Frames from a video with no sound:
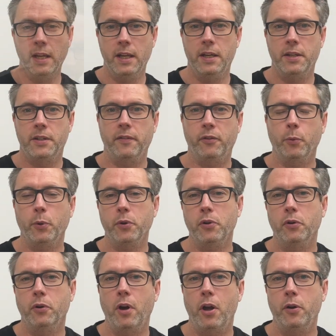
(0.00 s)
So if you want
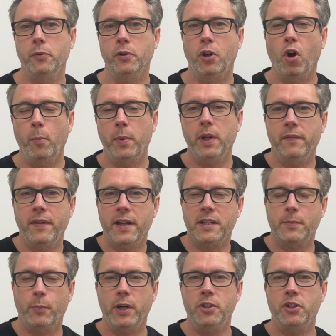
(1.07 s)
your own copy of that
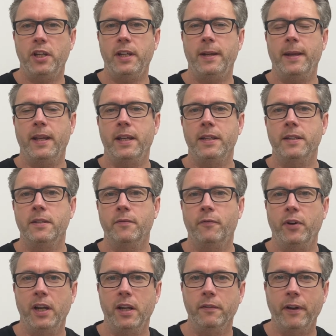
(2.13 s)
spreadsheet, it is
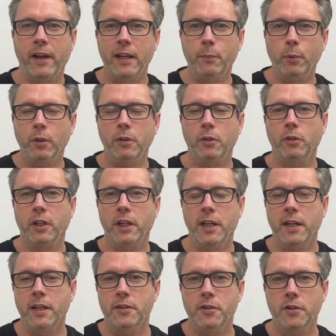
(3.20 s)
freely available. All you
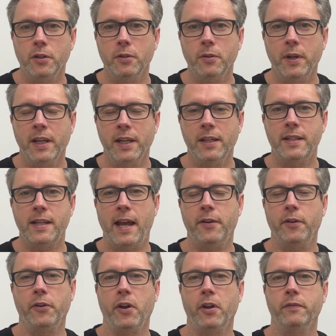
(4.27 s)
need to do is head
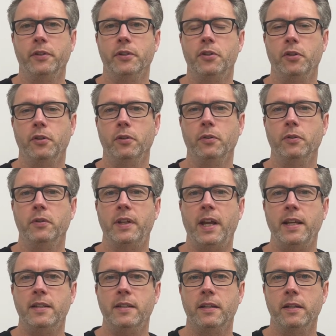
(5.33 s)
on over to
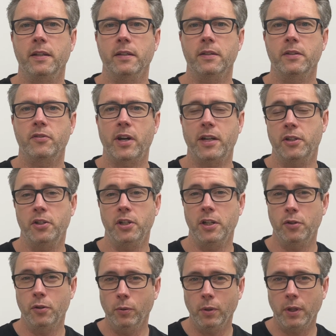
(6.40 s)

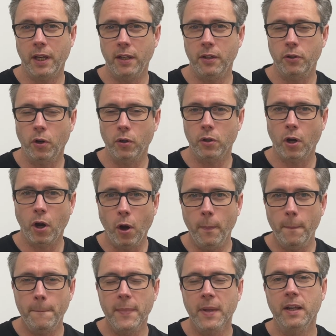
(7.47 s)

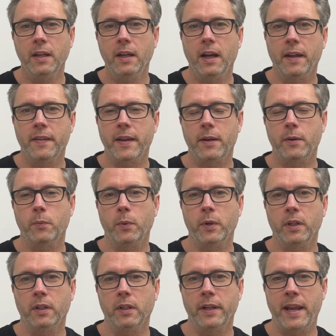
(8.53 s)
datastrategytoolkit.com, and that
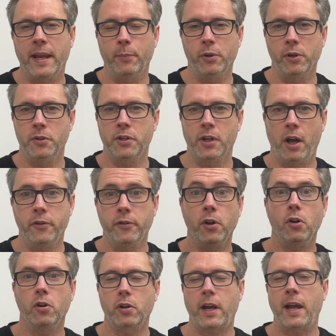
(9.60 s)
will enable you to
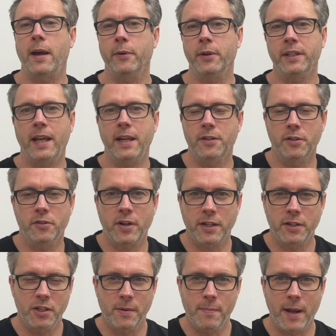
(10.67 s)
unlock our data
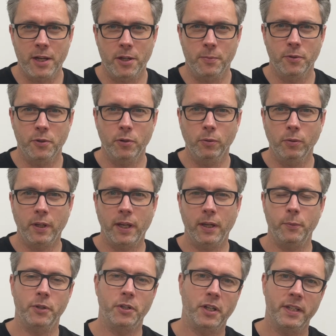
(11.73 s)
strategy management toolkit,
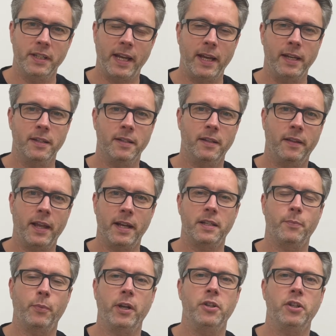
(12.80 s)
which contains that
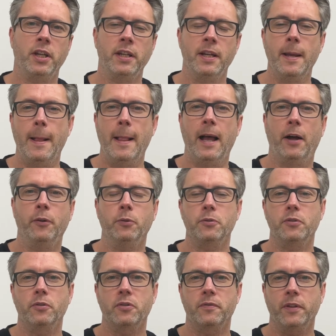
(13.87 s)
spreadsheet and all
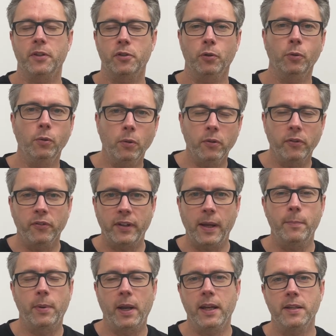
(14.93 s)
sorts of other tools and
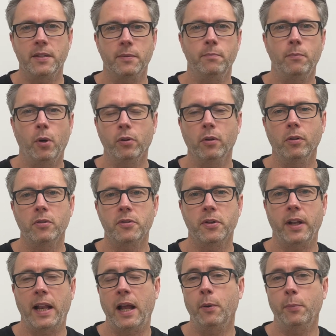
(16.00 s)
templates and models
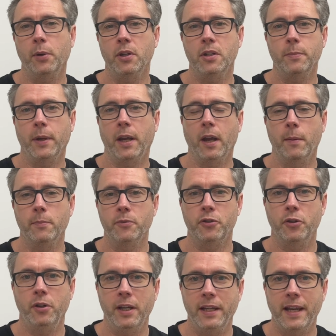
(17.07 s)
that help you to become
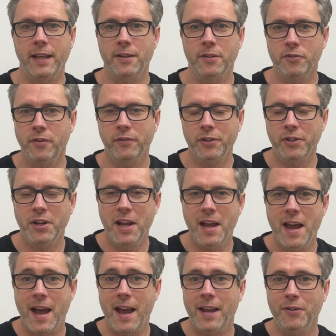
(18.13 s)
truly data-driven
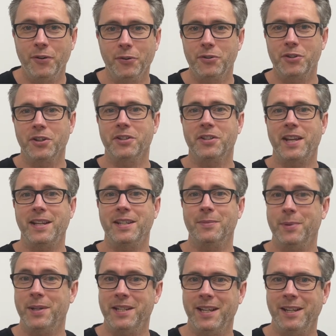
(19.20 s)
and not just data
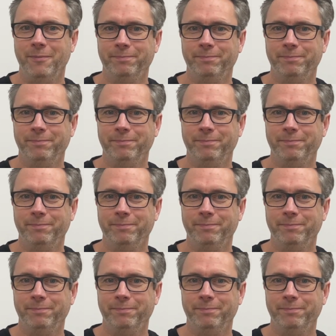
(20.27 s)
busy.